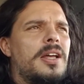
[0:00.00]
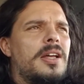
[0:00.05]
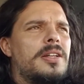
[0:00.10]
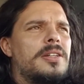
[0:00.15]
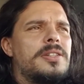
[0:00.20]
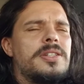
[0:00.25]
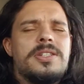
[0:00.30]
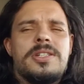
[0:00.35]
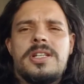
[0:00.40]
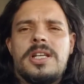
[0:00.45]

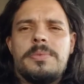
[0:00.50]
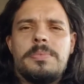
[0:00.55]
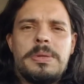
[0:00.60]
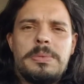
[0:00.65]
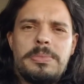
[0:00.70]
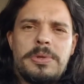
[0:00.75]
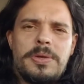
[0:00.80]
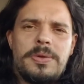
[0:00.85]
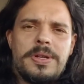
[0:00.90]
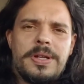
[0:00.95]
Disturbing
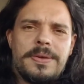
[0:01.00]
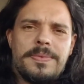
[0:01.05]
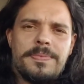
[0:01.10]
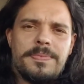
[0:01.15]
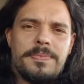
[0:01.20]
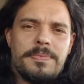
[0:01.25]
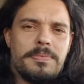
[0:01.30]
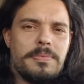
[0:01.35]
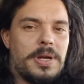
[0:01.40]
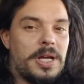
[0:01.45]
Beauty,
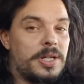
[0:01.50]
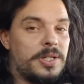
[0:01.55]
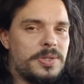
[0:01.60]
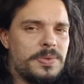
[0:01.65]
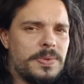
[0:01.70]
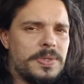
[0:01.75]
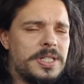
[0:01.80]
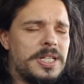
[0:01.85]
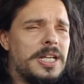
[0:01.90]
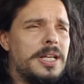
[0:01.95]

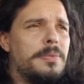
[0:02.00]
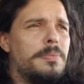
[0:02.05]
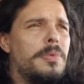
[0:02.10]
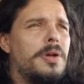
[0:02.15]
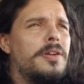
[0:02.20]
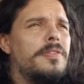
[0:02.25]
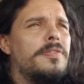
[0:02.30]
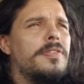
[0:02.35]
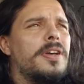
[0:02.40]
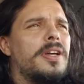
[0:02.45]
-1 to hit
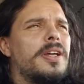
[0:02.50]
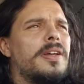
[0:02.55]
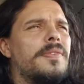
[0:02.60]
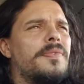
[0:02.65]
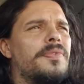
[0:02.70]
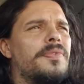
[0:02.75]
modifier.